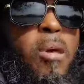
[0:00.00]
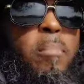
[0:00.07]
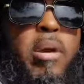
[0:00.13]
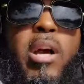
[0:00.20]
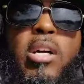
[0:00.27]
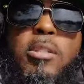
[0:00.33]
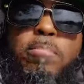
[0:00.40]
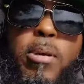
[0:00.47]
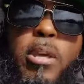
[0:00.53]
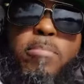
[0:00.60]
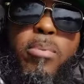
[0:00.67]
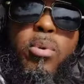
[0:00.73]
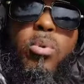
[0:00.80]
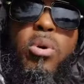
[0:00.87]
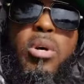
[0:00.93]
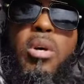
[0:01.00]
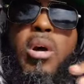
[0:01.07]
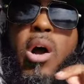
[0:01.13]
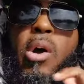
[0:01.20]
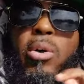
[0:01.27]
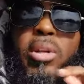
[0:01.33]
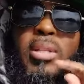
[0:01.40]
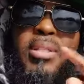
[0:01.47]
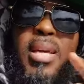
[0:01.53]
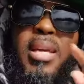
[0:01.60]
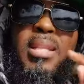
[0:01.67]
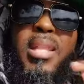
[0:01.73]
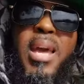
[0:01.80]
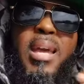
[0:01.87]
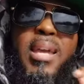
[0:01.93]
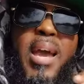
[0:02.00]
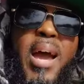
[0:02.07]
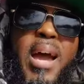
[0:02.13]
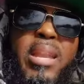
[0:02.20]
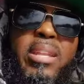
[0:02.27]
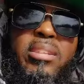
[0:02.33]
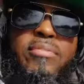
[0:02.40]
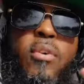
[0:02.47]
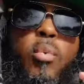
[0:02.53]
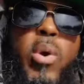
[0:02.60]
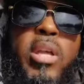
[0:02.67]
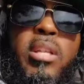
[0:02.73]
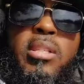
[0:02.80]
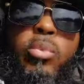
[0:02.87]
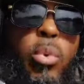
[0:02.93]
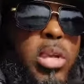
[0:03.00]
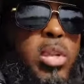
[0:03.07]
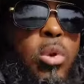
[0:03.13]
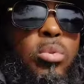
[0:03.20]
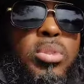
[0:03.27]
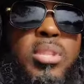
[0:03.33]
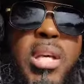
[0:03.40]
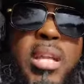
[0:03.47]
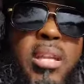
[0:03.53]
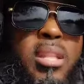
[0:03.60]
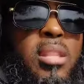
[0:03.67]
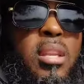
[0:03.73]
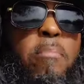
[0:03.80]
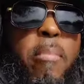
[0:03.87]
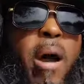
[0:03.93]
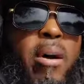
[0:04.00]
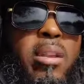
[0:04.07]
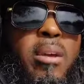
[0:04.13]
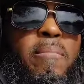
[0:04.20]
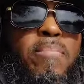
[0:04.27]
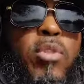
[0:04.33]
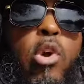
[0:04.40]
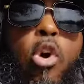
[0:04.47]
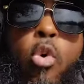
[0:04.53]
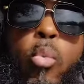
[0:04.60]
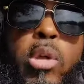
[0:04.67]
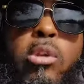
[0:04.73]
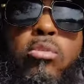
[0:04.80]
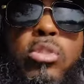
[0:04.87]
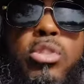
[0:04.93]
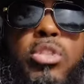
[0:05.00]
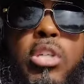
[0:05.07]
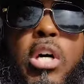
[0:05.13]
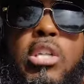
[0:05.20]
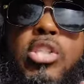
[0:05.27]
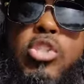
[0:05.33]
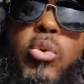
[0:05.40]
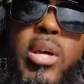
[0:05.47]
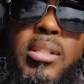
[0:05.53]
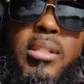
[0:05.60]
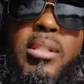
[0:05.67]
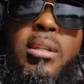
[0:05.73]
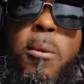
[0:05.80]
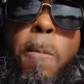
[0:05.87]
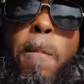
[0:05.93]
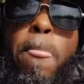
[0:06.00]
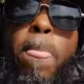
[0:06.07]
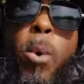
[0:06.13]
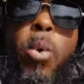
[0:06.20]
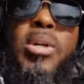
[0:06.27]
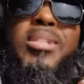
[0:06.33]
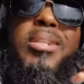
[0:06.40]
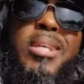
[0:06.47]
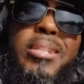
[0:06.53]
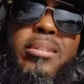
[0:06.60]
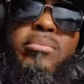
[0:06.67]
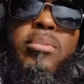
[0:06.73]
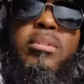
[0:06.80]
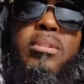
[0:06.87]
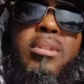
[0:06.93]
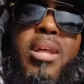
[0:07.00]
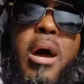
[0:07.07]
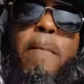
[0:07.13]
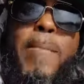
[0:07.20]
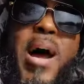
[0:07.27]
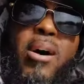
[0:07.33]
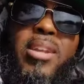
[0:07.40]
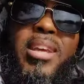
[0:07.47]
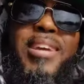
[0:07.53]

Because people are going to take that kindness for weakness when you don't say nothing about it or when you just address it or say something about